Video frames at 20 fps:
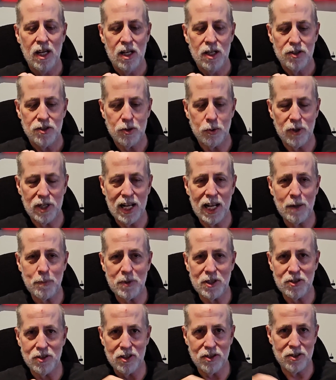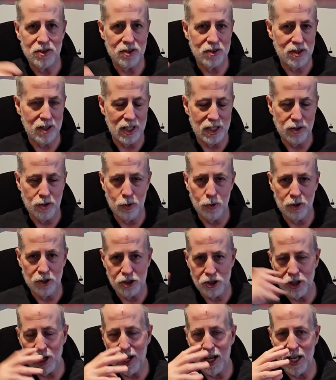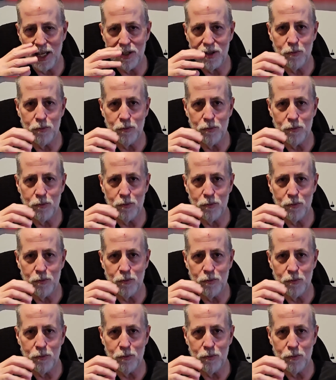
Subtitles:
So what happens is they do a shot,